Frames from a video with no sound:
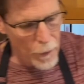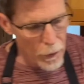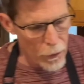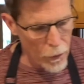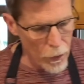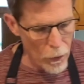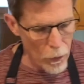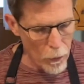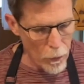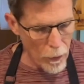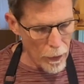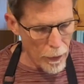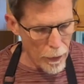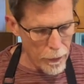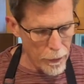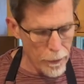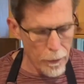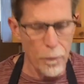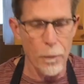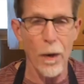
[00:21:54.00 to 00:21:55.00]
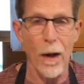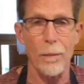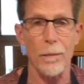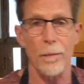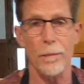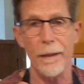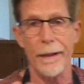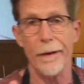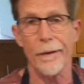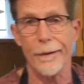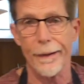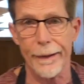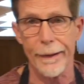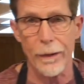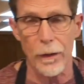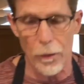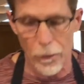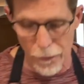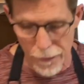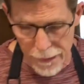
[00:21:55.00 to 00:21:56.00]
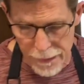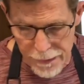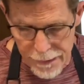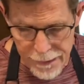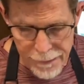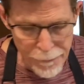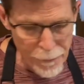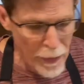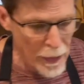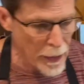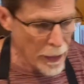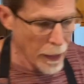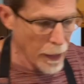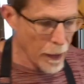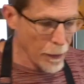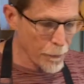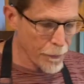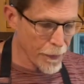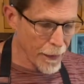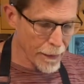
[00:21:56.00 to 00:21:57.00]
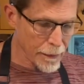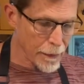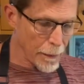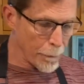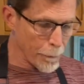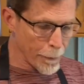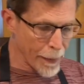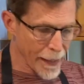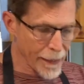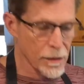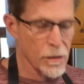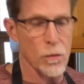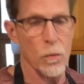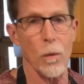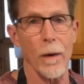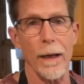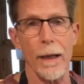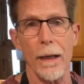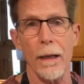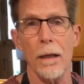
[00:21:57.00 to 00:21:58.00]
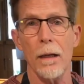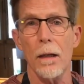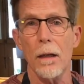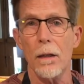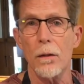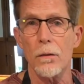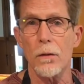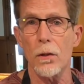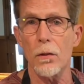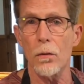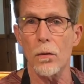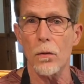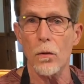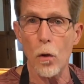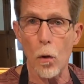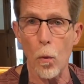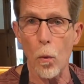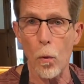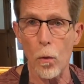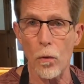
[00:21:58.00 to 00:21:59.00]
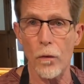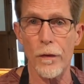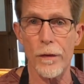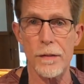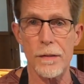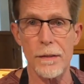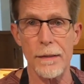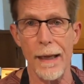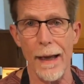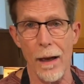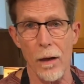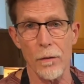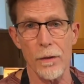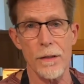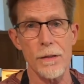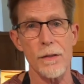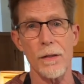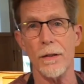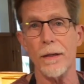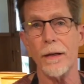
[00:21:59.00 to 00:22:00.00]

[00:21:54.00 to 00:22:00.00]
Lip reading: you probably already know this, that the best way to cool this down is in